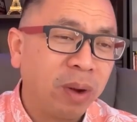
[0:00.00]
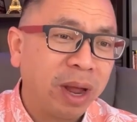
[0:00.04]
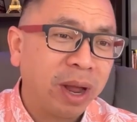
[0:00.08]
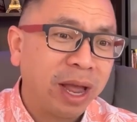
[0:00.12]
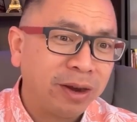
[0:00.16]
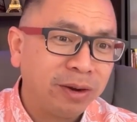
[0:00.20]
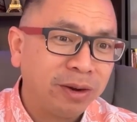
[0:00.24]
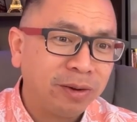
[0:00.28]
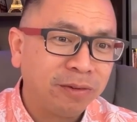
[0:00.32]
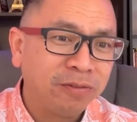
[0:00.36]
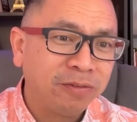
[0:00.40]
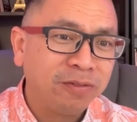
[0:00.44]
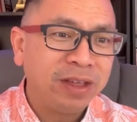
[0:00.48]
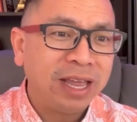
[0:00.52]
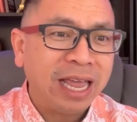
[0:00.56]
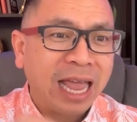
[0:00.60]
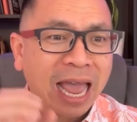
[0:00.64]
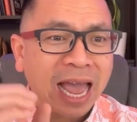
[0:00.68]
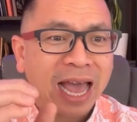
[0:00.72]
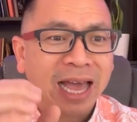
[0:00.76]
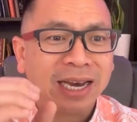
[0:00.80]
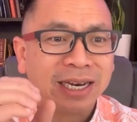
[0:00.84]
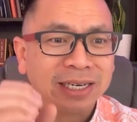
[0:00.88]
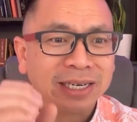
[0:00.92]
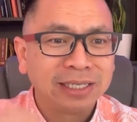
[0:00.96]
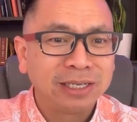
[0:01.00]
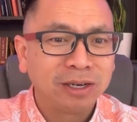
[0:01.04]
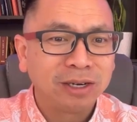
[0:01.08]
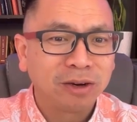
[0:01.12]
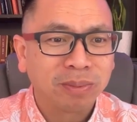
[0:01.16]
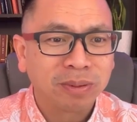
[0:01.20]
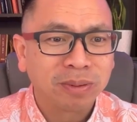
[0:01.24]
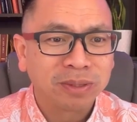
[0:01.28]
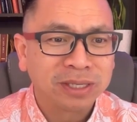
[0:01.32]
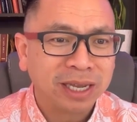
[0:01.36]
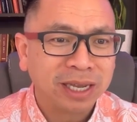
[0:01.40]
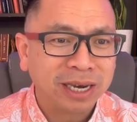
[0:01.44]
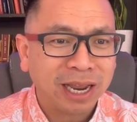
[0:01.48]
annual fee and a
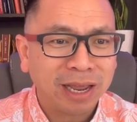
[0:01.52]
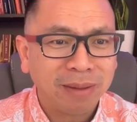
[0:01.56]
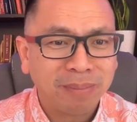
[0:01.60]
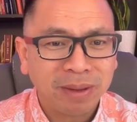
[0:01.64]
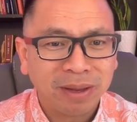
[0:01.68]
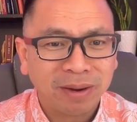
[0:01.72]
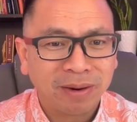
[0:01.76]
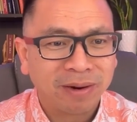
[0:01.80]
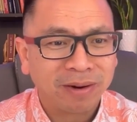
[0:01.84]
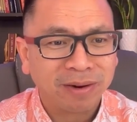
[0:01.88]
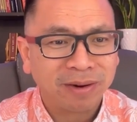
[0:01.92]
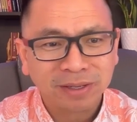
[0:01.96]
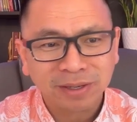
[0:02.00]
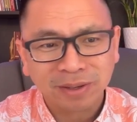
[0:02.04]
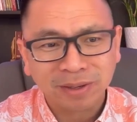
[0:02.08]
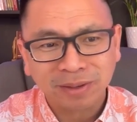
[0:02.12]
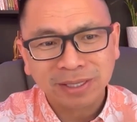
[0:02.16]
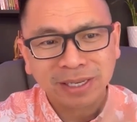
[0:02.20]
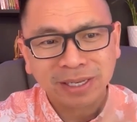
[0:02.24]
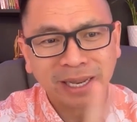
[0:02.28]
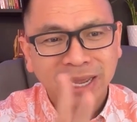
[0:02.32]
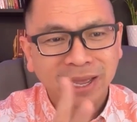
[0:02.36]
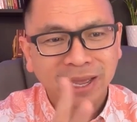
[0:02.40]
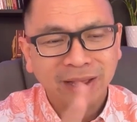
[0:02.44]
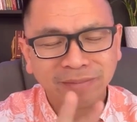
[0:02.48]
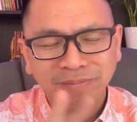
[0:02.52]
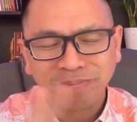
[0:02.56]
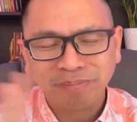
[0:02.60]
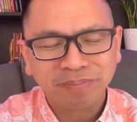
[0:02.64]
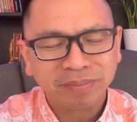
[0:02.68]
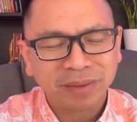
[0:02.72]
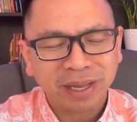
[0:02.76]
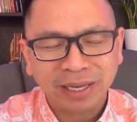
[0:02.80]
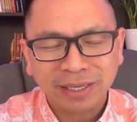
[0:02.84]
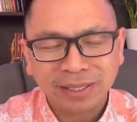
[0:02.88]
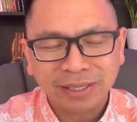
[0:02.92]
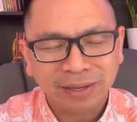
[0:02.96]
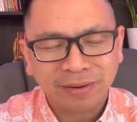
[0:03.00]
0% APR. So it's like
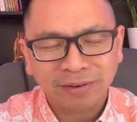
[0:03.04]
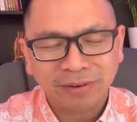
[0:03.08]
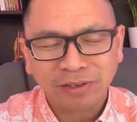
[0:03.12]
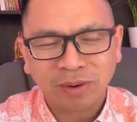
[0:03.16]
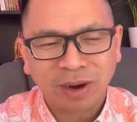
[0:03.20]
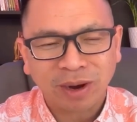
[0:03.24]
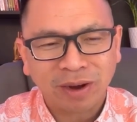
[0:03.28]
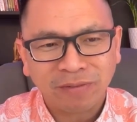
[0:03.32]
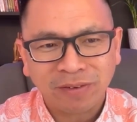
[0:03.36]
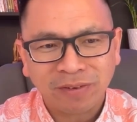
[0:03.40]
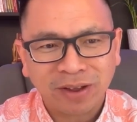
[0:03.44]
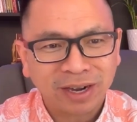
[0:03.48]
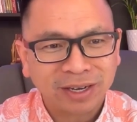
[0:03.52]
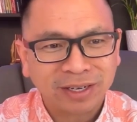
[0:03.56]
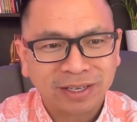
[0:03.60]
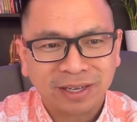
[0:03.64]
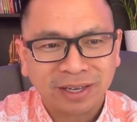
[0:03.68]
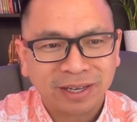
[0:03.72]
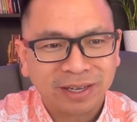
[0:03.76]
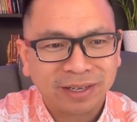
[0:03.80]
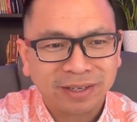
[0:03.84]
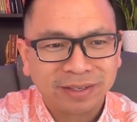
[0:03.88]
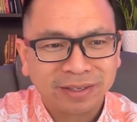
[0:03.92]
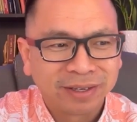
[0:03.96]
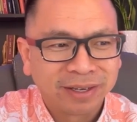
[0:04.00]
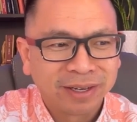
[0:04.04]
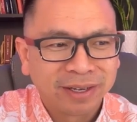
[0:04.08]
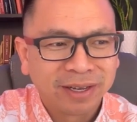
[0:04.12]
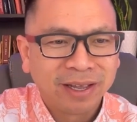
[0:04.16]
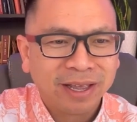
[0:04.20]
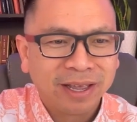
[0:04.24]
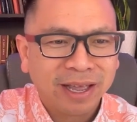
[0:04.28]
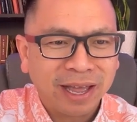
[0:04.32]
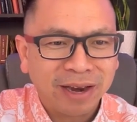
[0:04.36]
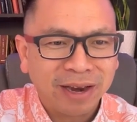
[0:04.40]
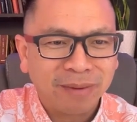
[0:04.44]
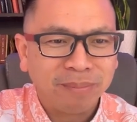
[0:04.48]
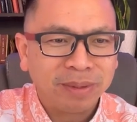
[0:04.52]
it's a trifecta
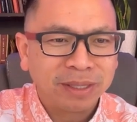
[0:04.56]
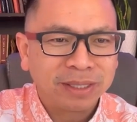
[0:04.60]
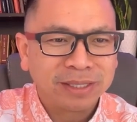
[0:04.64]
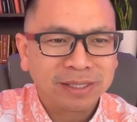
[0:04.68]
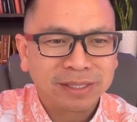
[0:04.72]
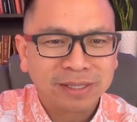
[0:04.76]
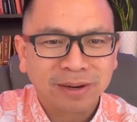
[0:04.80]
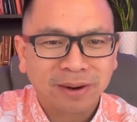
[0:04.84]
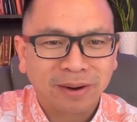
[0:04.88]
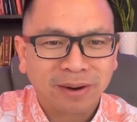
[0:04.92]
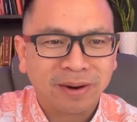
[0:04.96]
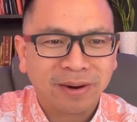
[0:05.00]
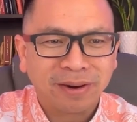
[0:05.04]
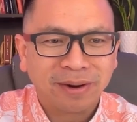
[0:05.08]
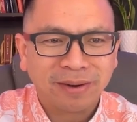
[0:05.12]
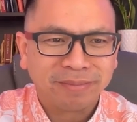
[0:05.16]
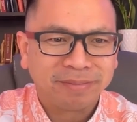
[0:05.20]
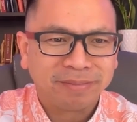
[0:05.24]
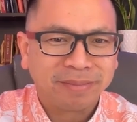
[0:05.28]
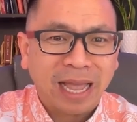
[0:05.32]
and a business card.